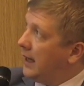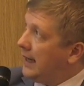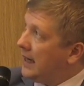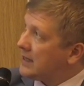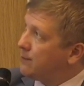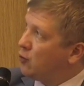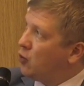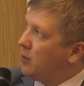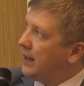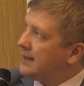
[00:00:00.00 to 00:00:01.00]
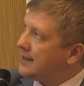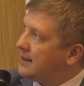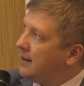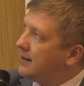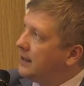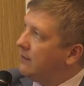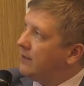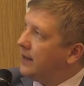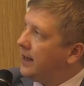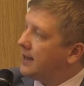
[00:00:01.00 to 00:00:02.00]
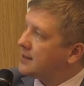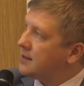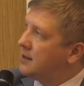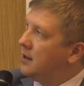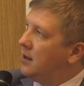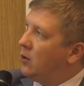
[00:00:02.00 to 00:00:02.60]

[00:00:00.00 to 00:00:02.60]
Gazprom can start giving gas